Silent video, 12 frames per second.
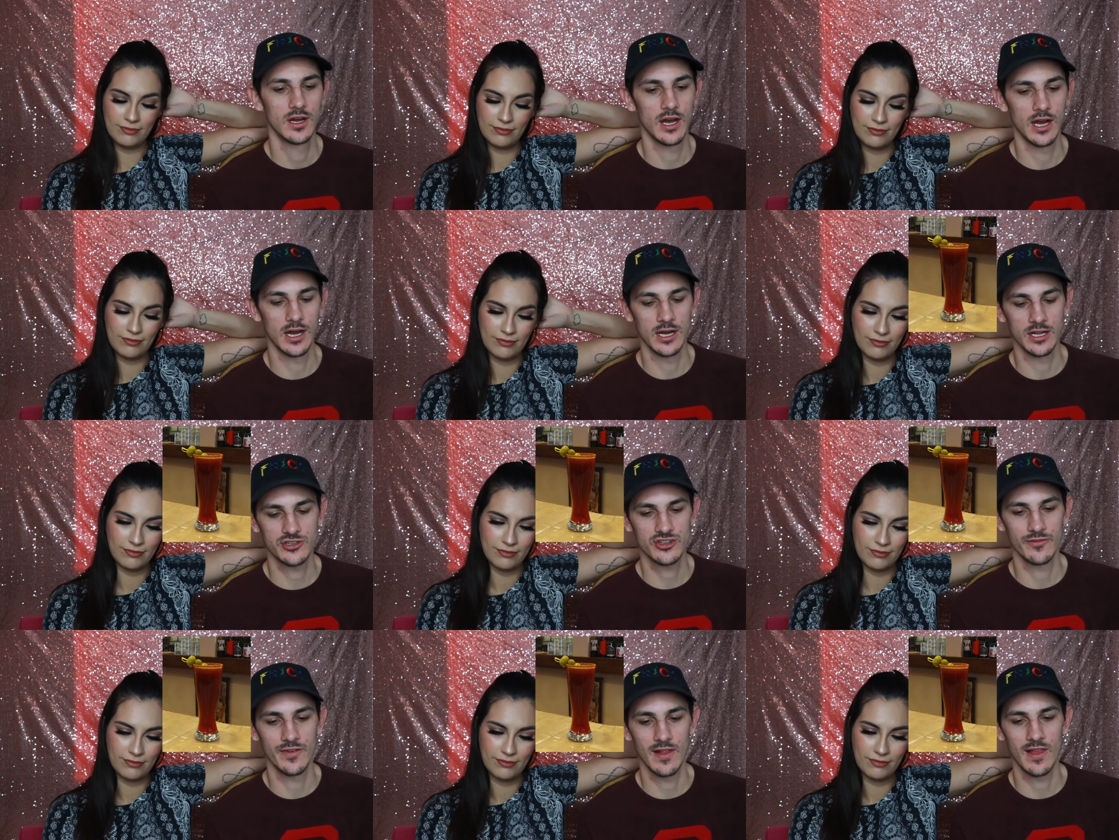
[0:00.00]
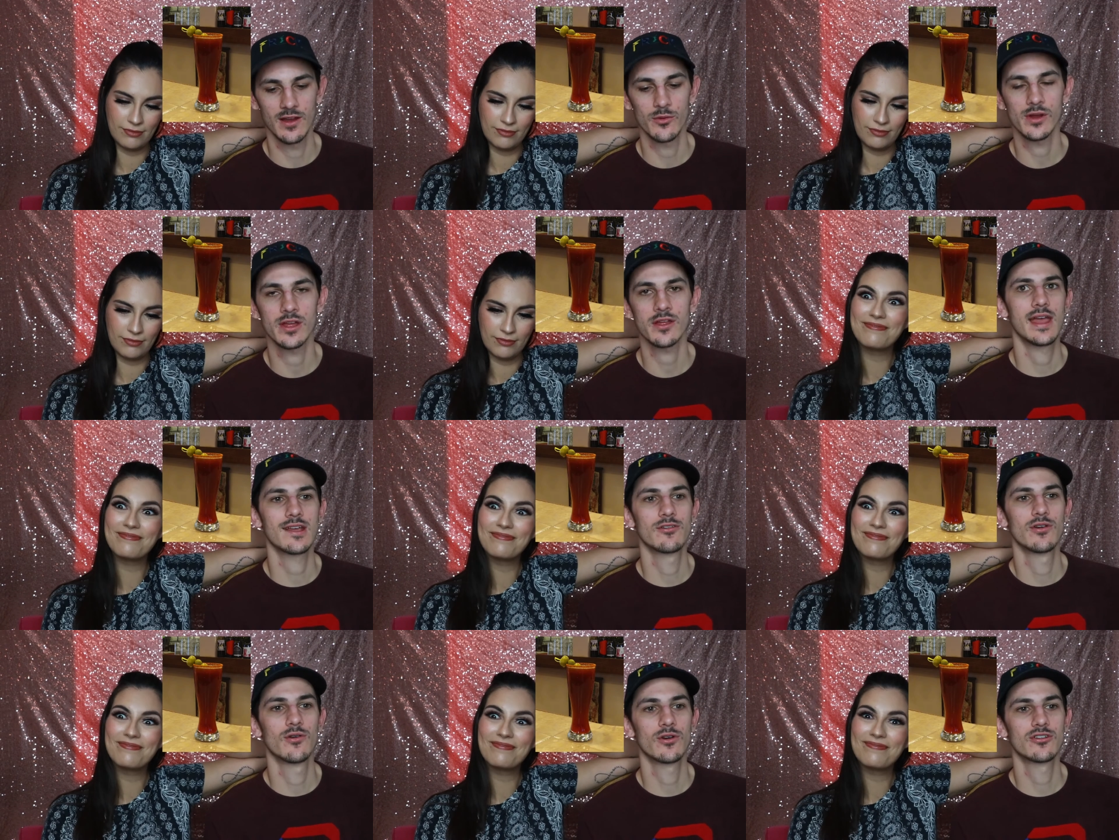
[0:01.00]
Speaker 1: Uh, with Angry
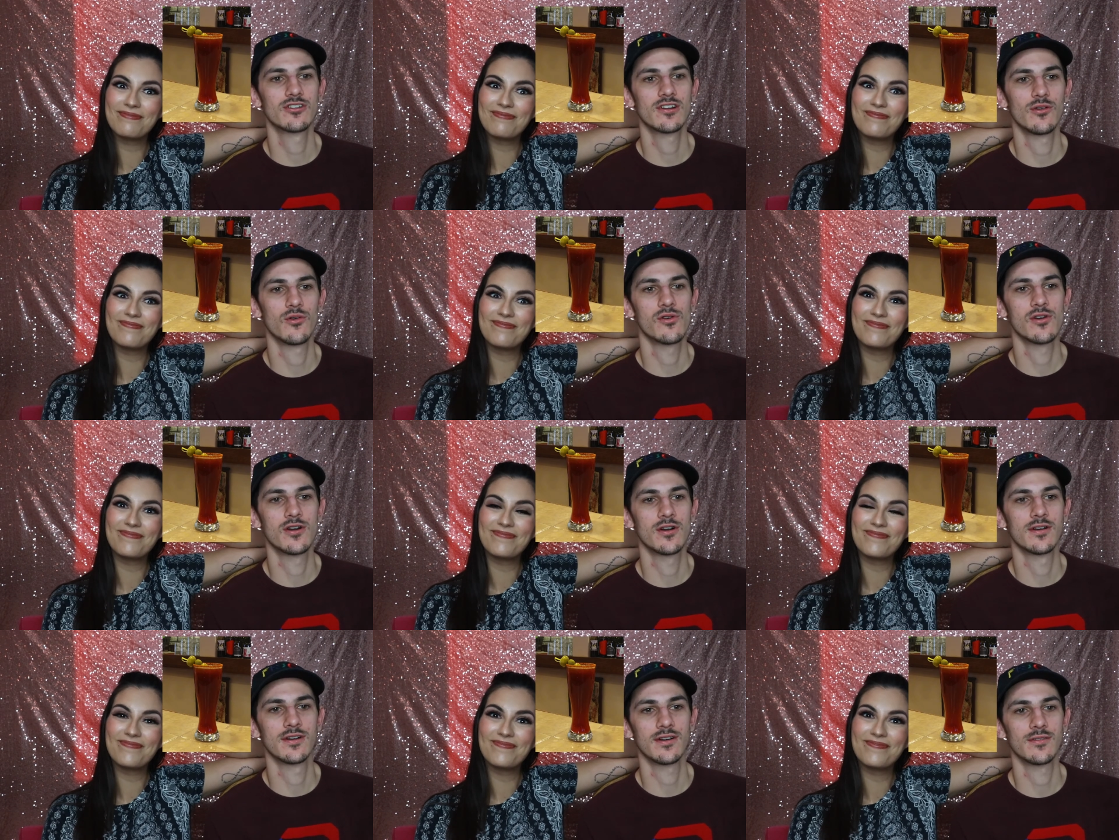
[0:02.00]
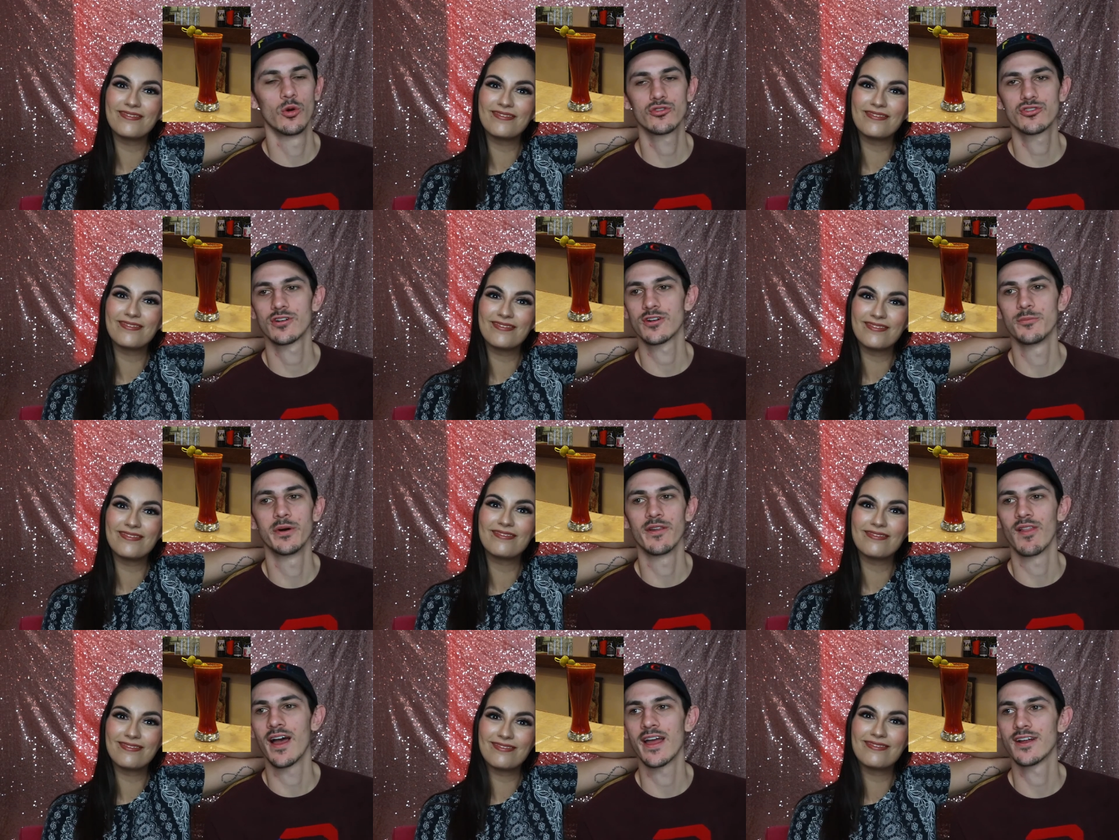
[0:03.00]
Orchard or Ultra or Bud
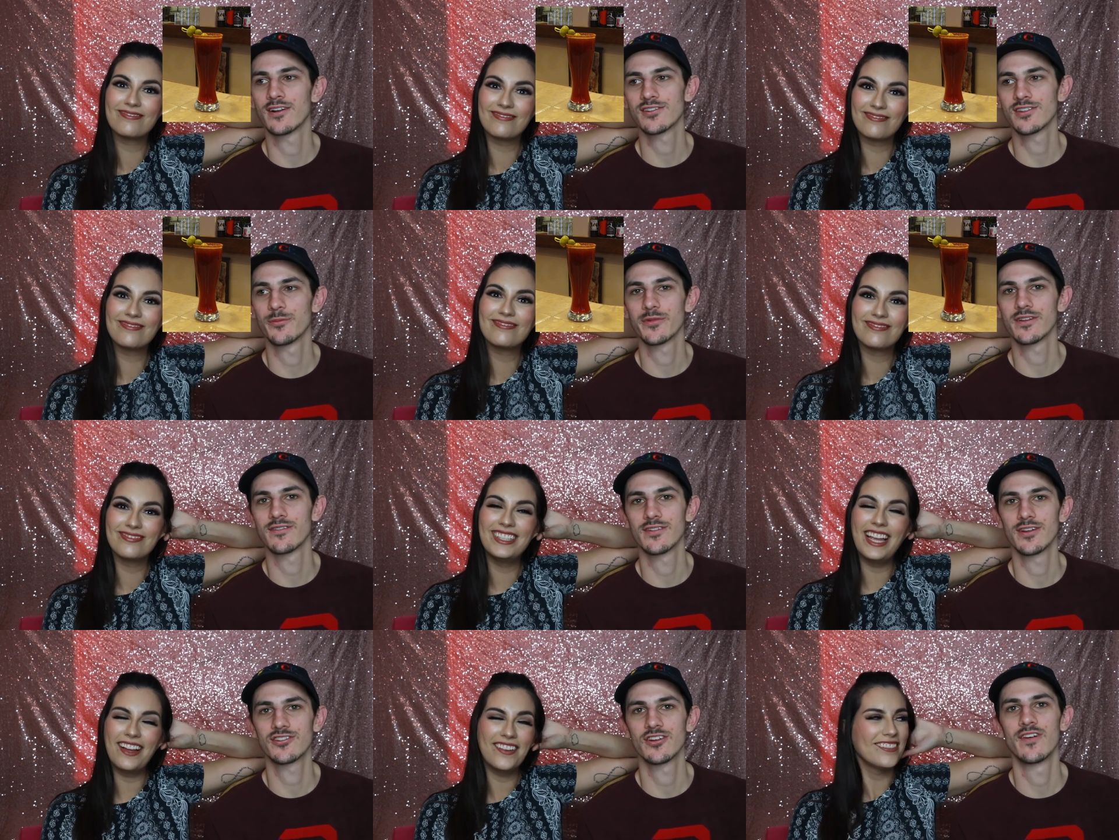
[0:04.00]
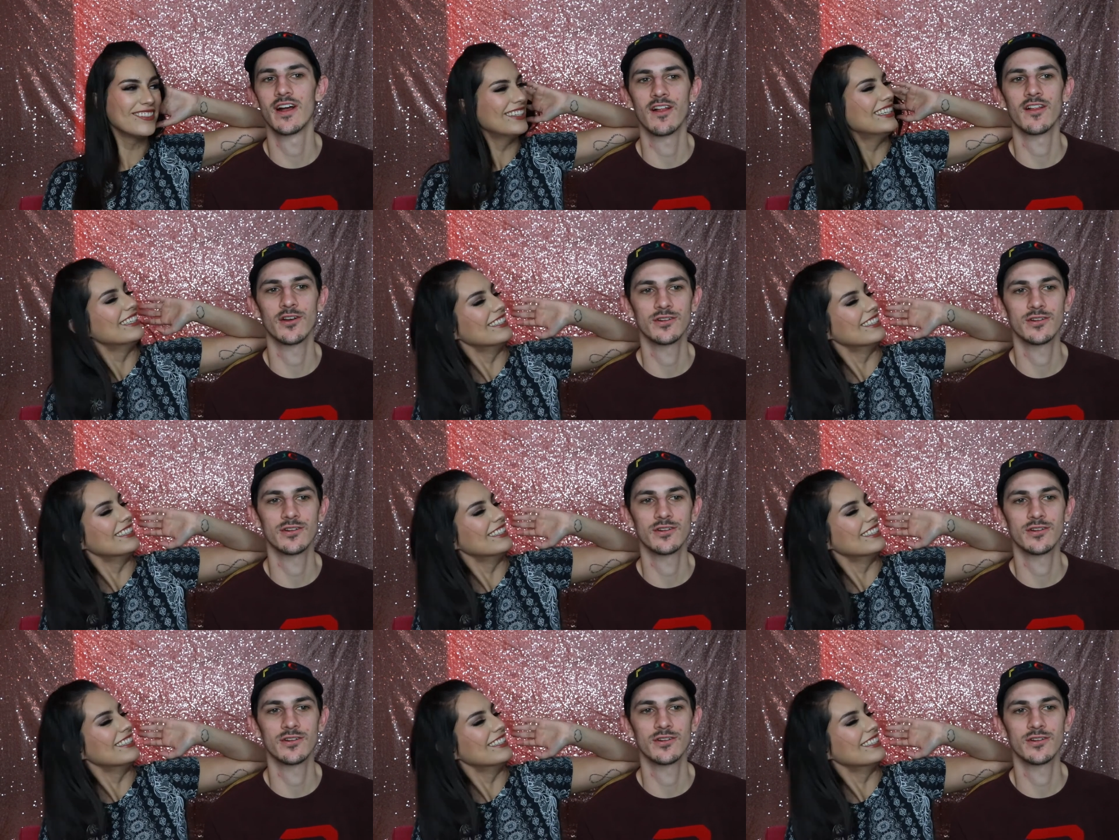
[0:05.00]
Light or something. Yeah. Chavela.